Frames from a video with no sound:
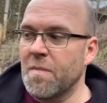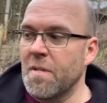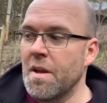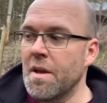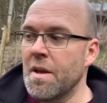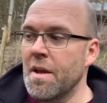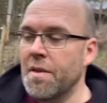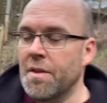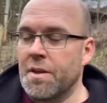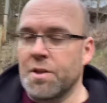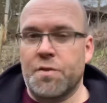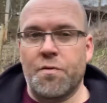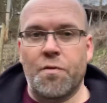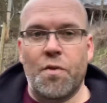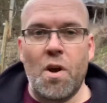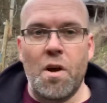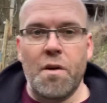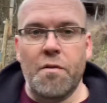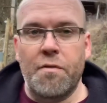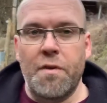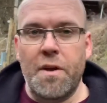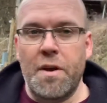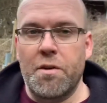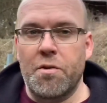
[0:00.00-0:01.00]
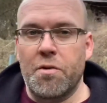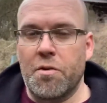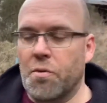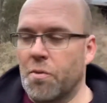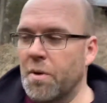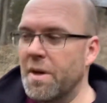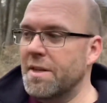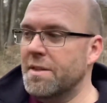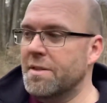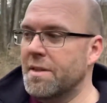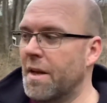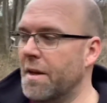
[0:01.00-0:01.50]
this front fender, the
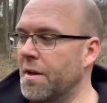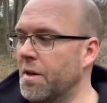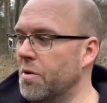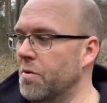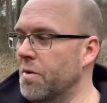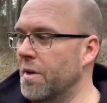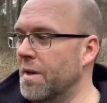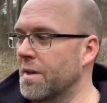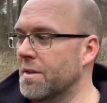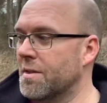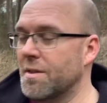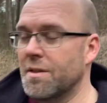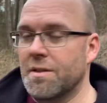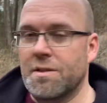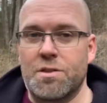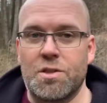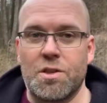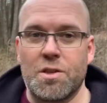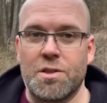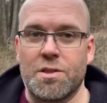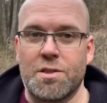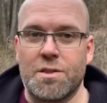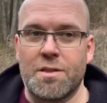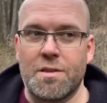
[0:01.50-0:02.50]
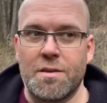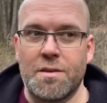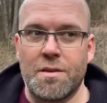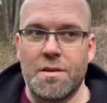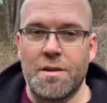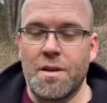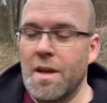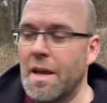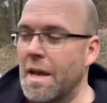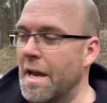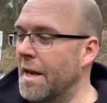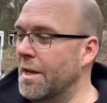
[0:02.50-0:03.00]
reason I do this is just,
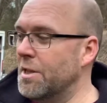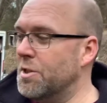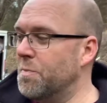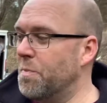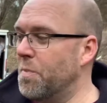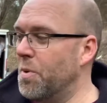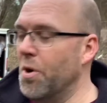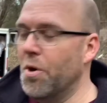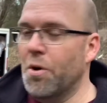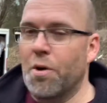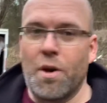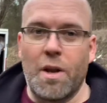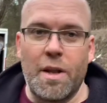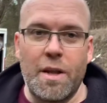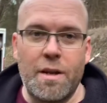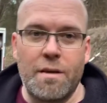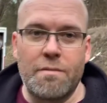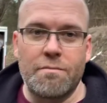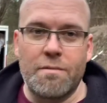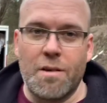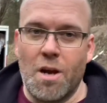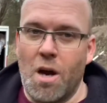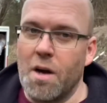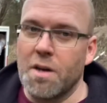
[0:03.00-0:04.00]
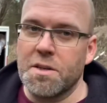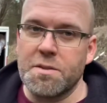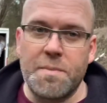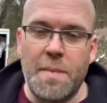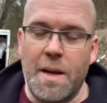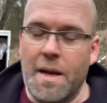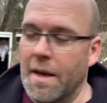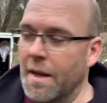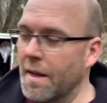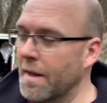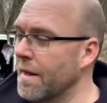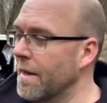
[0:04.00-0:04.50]
it's purely
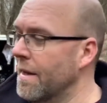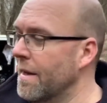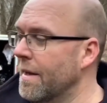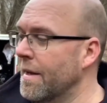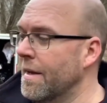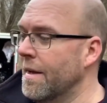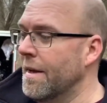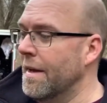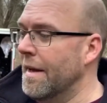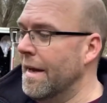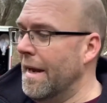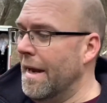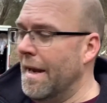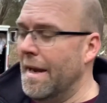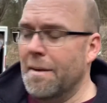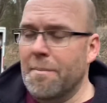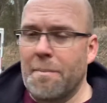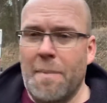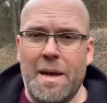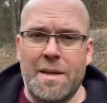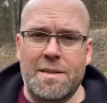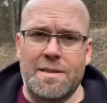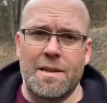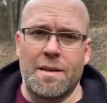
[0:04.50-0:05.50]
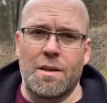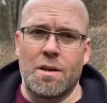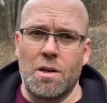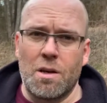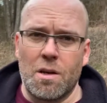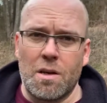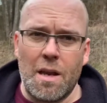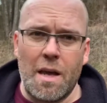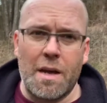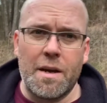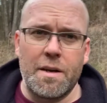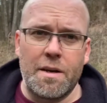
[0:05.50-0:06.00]
cosmetic. It makes it
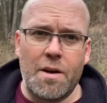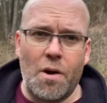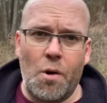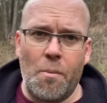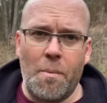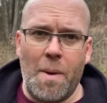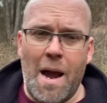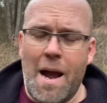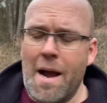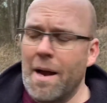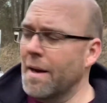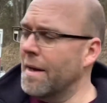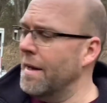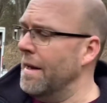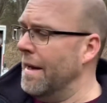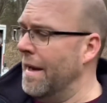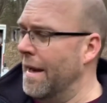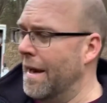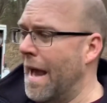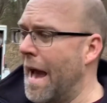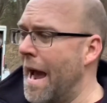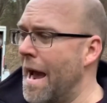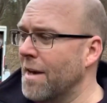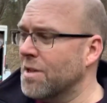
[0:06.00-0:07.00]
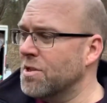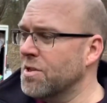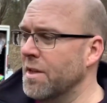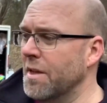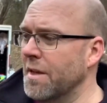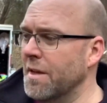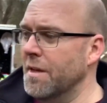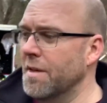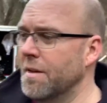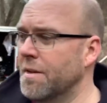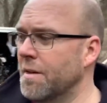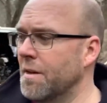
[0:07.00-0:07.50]
look like a dirt bike. It
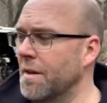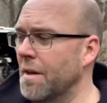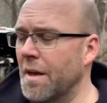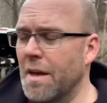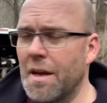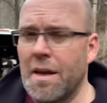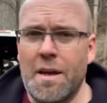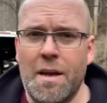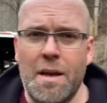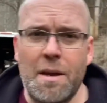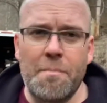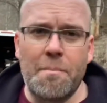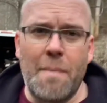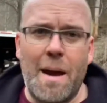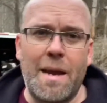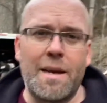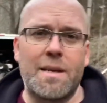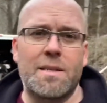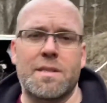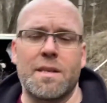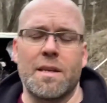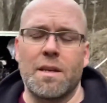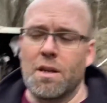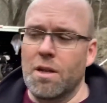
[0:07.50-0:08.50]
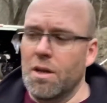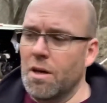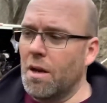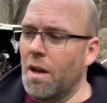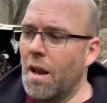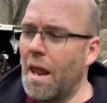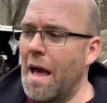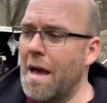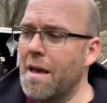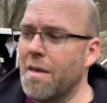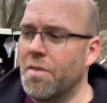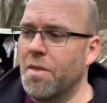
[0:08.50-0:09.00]
actually makes it look
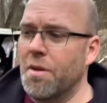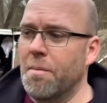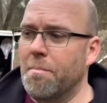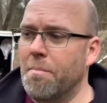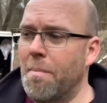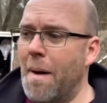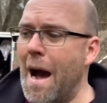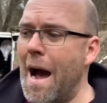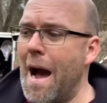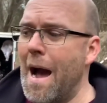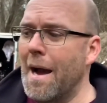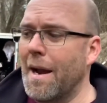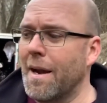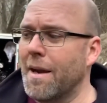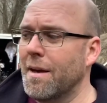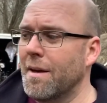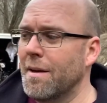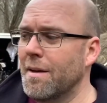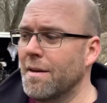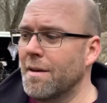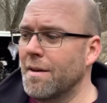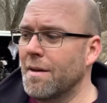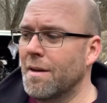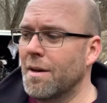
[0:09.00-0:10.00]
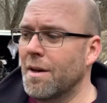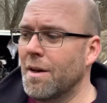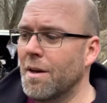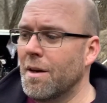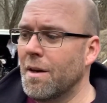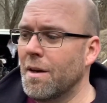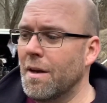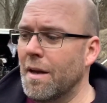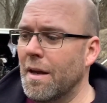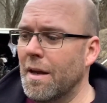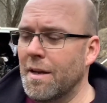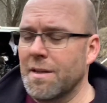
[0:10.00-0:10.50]
like the bike
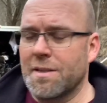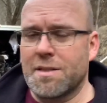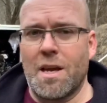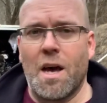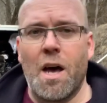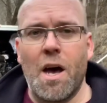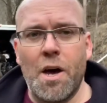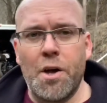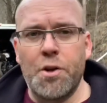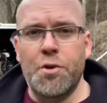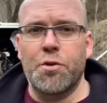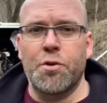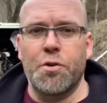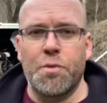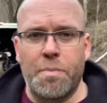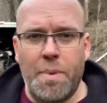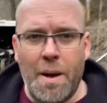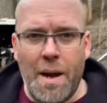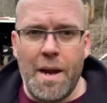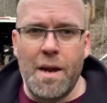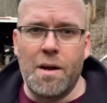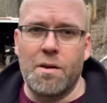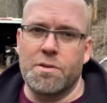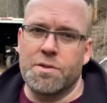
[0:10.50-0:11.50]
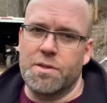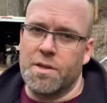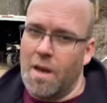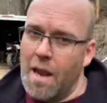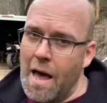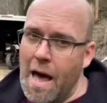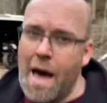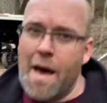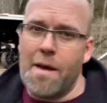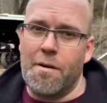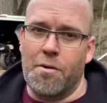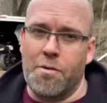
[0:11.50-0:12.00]
is 100 pounds
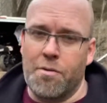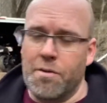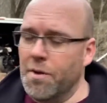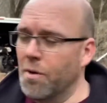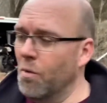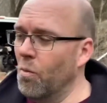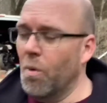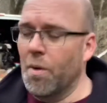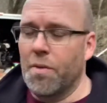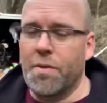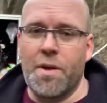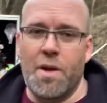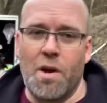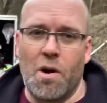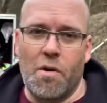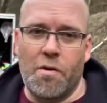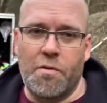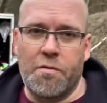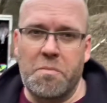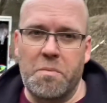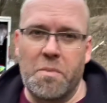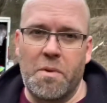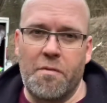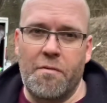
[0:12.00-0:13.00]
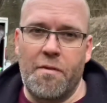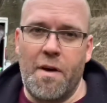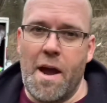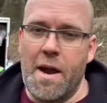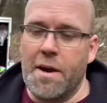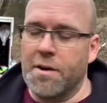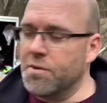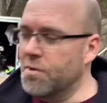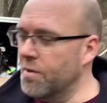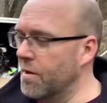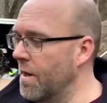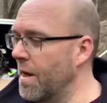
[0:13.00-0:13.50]
lighter than what they are from the
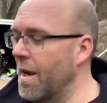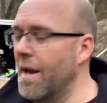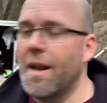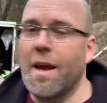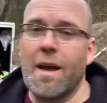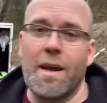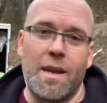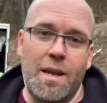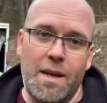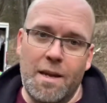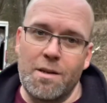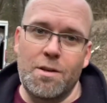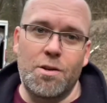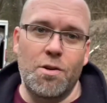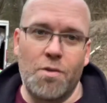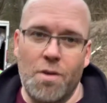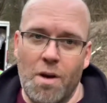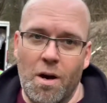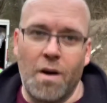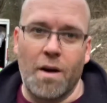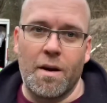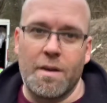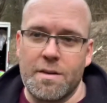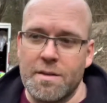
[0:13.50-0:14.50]
factory, and I kid you not.